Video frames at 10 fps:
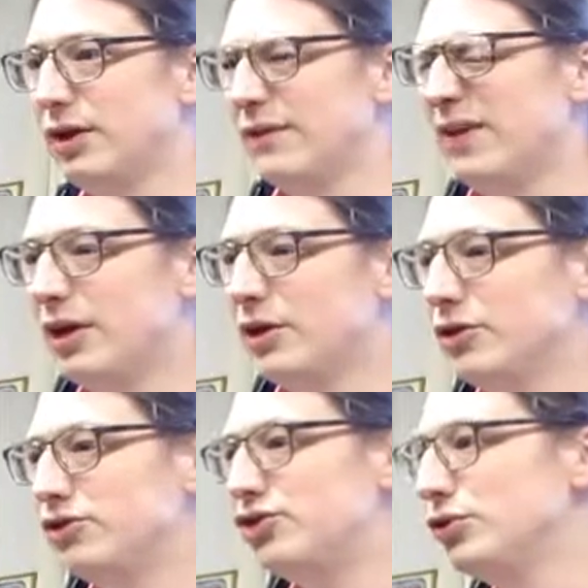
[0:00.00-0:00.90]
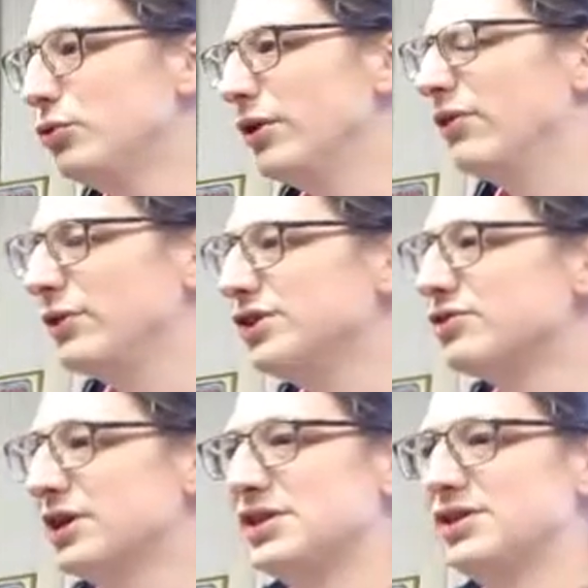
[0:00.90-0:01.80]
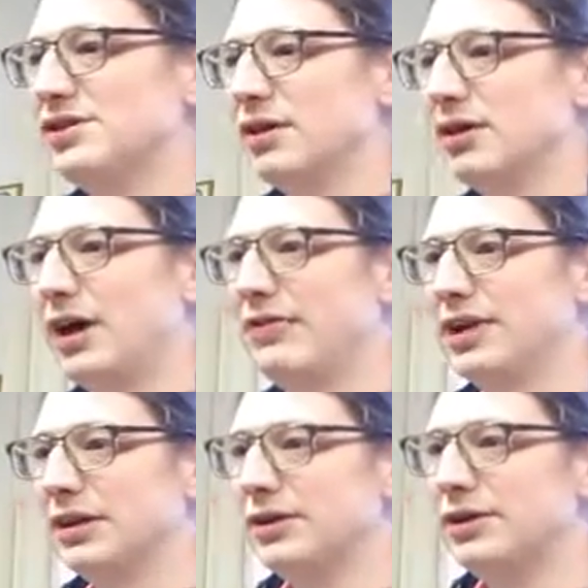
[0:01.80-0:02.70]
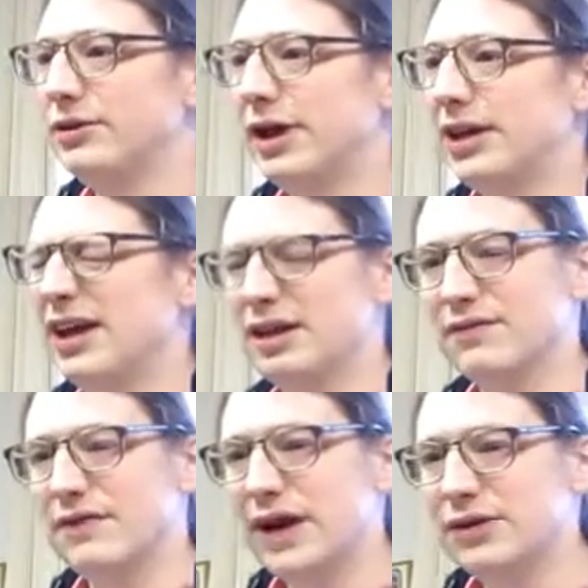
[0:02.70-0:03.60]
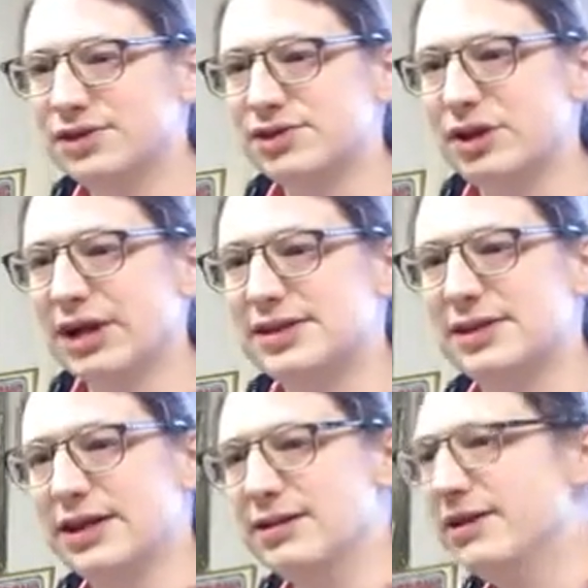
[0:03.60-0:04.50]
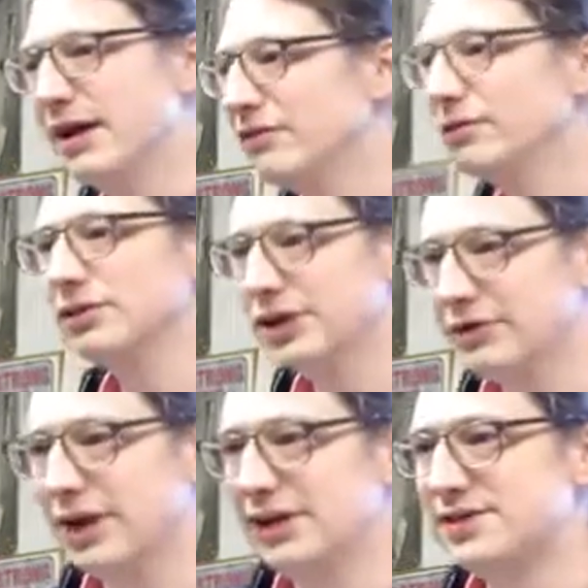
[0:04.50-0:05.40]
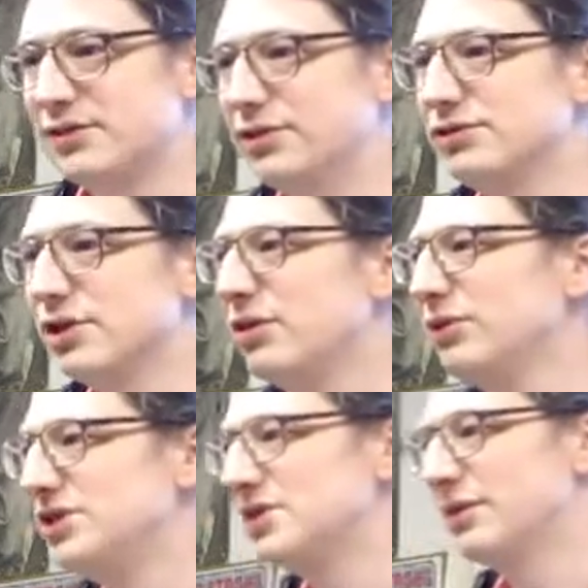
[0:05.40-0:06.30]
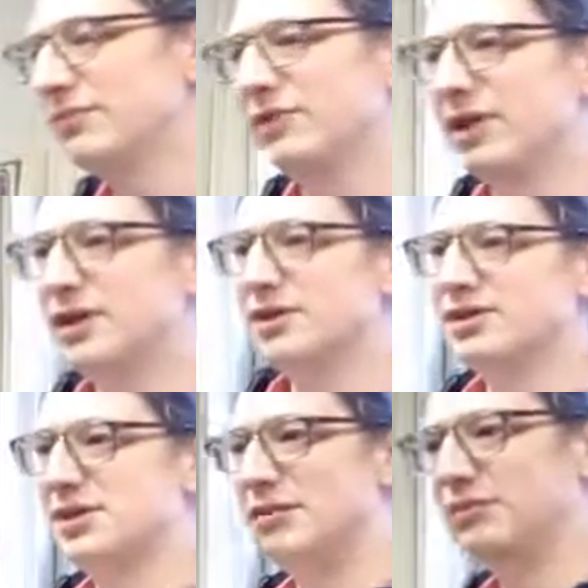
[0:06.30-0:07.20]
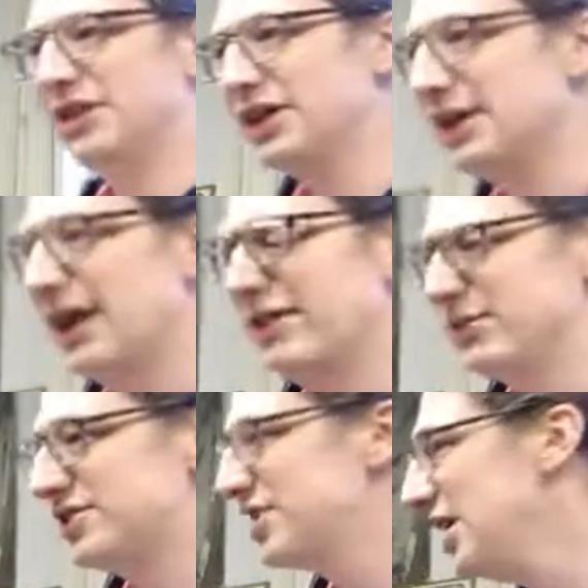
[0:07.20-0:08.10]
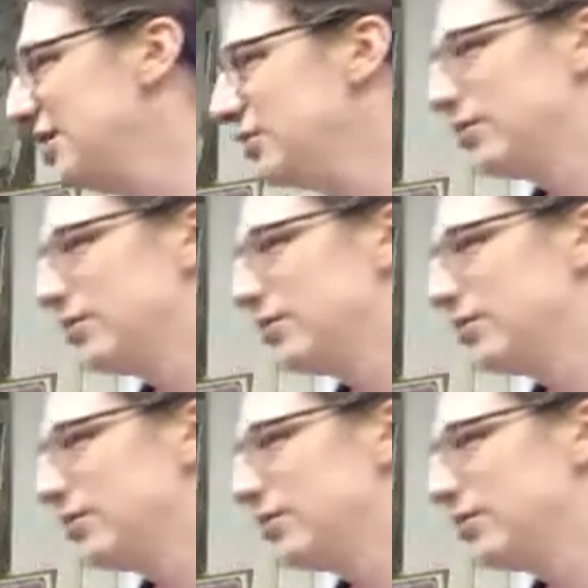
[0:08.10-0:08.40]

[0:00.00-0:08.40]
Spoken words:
have 2 or 3 stresses in the line that alliterate and a final stress that never alliterates. So there's always some little either skid